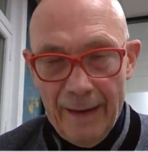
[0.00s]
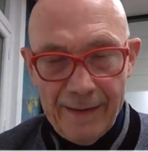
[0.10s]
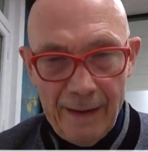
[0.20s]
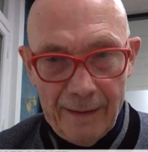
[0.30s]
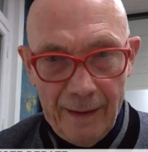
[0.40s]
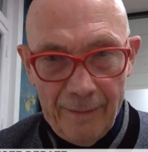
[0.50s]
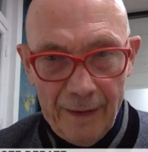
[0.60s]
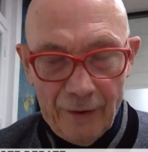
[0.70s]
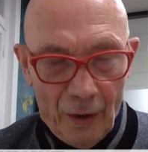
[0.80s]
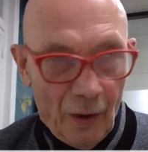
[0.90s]
Exiting
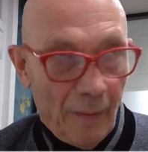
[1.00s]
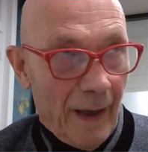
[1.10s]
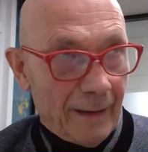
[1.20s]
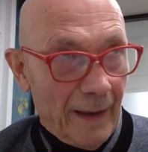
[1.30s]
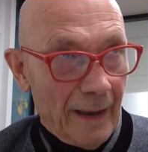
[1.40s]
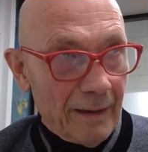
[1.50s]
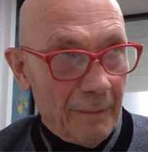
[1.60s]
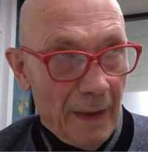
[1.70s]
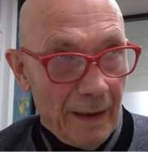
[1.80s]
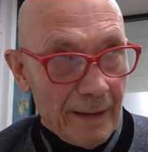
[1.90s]
the internal
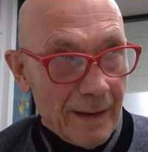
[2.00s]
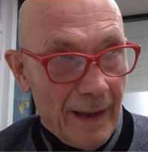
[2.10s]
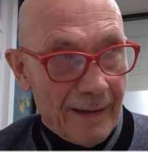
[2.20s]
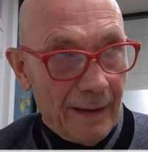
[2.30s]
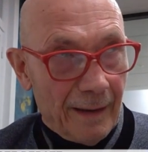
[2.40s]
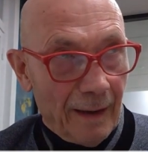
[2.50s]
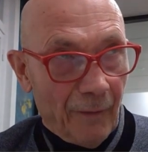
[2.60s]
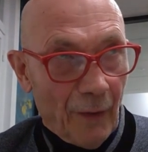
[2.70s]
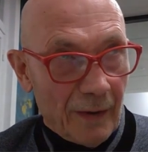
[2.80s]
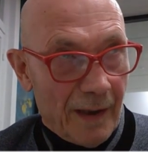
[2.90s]
market means
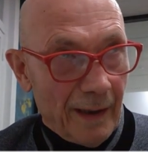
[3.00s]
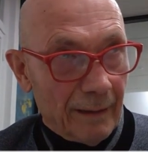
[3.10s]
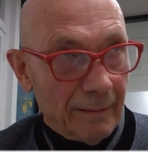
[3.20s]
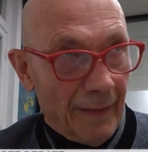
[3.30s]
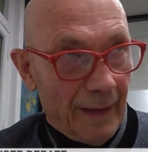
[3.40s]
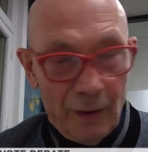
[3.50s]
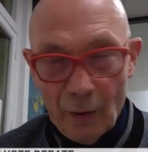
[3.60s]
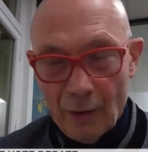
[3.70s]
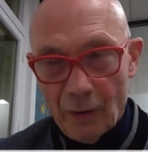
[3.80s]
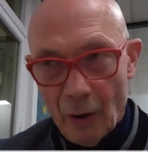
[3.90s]
exiting first league. Then
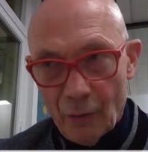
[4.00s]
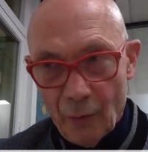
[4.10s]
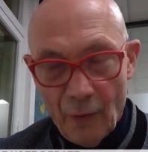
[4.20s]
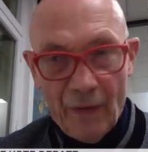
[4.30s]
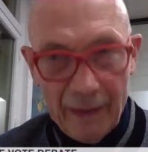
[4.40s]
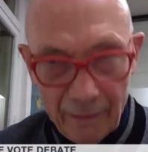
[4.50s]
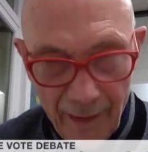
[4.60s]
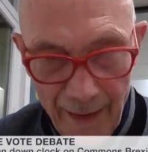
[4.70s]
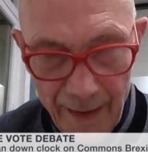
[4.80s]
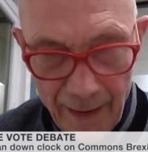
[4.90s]
you can go to a
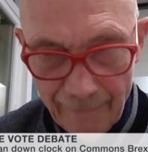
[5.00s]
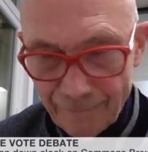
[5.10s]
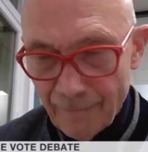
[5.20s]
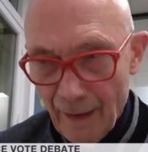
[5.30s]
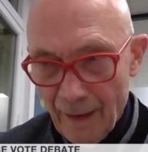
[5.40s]
second league,